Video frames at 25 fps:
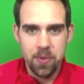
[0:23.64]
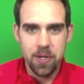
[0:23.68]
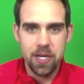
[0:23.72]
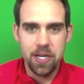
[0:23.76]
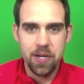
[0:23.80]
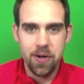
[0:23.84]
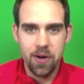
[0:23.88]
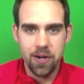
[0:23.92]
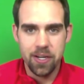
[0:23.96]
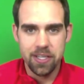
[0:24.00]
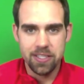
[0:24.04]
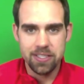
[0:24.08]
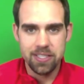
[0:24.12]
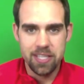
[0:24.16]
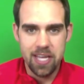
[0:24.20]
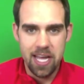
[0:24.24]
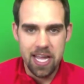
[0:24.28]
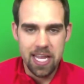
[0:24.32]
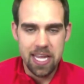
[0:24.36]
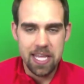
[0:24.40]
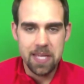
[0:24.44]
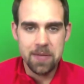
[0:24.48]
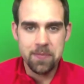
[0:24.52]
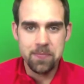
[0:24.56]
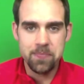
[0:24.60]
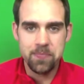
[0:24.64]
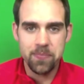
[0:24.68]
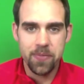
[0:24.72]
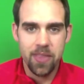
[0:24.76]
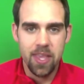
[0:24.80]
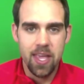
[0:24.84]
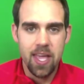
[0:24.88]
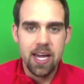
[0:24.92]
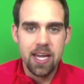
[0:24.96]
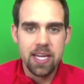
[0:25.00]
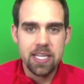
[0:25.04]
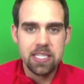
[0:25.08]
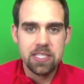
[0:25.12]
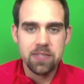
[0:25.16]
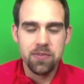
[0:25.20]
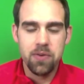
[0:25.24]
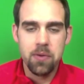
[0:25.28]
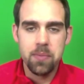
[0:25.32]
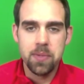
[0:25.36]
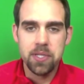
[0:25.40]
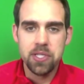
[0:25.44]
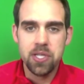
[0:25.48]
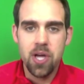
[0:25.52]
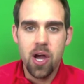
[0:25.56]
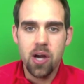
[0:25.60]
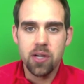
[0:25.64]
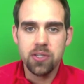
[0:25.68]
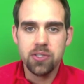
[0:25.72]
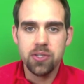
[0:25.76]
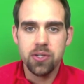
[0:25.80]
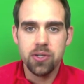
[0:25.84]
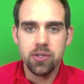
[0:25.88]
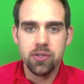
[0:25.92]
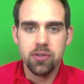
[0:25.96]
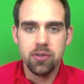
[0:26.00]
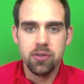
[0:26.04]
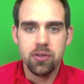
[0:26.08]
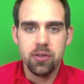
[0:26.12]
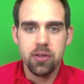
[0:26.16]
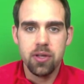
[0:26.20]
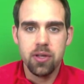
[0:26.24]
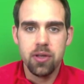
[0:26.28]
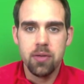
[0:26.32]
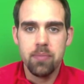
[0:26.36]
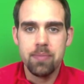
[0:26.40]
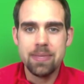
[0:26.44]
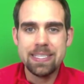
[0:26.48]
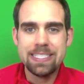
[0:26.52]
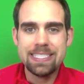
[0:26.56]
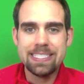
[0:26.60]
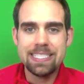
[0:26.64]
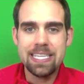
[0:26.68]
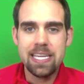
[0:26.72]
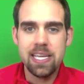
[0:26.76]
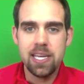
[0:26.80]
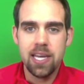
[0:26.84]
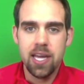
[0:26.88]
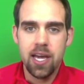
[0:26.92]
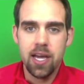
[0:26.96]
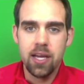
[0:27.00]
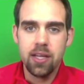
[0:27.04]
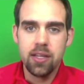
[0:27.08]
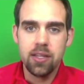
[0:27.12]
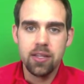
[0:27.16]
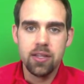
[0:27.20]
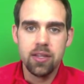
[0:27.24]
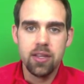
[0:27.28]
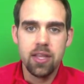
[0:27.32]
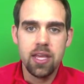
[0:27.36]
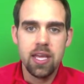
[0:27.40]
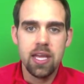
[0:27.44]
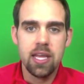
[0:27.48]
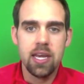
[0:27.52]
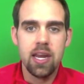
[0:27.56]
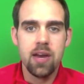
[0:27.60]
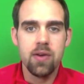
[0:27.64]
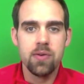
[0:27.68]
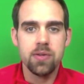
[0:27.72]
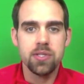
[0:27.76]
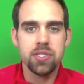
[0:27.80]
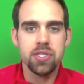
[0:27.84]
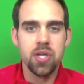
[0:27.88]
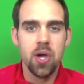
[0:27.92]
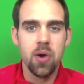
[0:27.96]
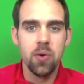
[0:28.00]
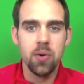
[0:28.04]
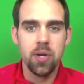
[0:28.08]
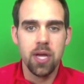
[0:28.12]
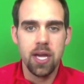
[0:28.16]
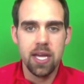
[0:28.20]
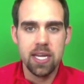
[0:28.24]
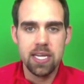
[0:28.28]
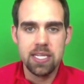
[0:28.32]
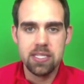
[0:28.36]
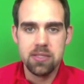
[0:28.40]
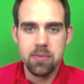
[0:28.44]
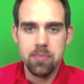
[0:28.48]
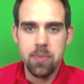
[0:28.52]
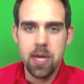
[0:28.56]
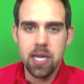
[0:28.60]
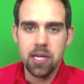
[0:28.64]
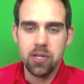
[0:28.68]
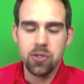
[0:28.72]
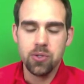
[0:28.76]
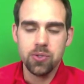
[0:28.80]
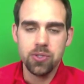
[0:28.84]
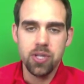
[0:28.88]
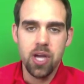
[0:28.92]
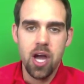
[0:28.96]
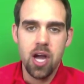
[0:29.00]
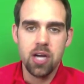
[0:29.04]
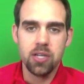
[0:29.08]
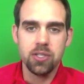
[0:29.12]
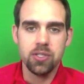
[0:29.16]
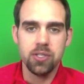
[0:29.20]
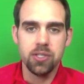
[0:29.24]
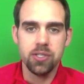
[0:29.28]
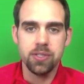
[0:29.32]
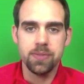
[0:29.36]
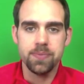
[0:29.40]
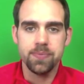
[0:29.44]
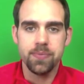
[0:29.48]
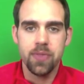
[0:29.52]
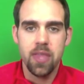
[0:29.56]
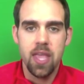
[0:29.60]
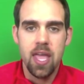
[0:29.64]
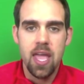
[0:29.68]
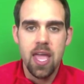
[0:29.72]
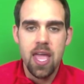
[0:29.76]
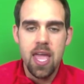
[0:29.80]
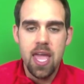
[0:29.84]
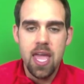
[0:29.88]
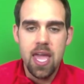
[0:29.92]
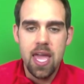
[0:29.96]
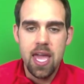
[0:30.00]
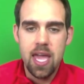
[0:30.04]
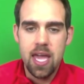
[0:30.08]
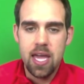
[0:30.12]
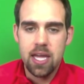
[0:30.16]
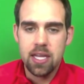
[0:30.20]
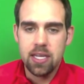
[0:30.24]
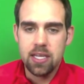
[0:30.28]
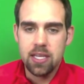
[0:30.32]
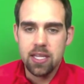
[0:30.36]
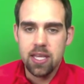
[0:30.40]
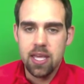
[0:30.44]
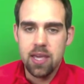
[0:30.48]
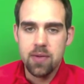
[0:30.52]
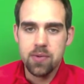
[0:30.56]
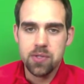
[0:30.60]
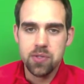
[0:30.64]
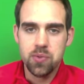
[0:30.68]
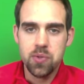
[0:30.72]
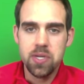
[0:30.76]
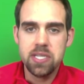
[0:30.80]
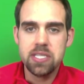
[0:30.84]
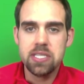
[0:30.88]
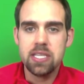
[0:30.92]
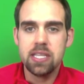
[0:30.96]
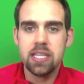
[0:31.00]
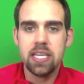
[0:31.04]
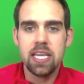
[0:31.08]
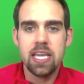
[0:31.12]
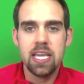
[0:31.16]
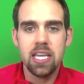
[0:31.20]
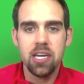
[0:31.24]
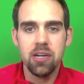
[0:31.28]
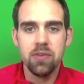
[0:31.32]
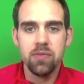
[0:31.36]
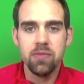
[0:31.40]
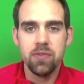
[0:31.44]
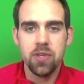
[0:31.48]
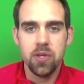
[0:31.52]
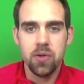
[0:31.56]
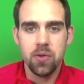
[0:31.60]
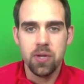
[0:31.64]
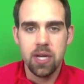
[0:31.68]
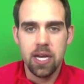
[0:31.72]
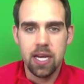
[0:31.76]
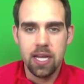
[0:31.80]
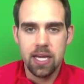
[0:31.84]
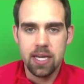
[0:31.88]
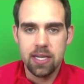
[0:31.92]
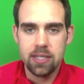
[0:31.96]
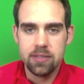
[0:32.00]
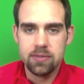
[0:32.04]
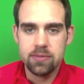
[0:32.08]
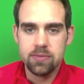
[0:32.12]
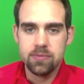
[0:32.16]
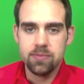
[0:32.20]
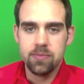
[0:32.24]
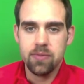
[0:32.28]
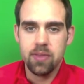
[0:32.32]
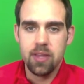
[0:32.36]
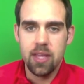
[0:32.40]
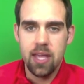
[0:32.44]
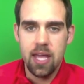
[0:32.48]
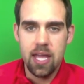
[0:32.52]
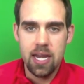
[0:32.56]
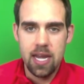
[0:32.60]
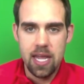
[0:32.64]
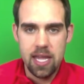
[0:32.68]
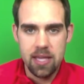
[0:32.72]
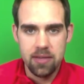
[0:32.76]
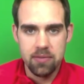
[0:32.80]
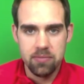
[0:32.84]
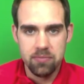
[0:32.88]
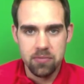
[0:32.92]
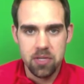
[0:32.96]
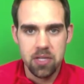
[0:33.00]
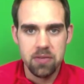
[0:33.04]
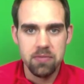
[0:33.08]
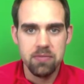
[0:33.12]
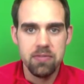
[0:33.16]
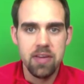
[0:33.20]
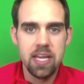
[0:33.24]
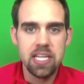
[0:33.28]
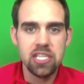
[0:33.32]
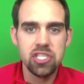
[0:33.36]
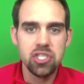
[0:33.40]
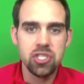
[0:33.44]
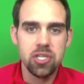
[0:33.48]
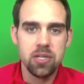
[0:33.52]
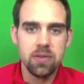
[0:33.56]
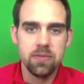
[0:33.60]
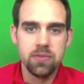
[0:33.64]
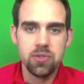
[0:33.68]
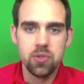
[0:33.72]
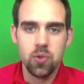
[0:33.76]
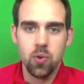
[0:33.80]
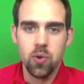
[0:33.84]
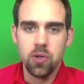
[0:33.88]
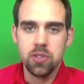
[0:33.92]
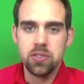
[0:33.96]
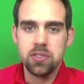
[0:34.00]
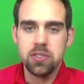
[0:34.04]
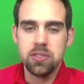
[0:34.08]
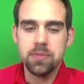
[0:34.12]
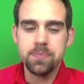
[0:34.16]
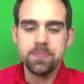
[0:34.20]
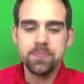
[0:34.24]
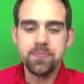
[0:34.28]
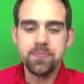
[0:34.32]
darn exciting. It's from a Dr. Messina in Arizona, and he's a medical doctor. And he was recently interviewed at a convention of sorts,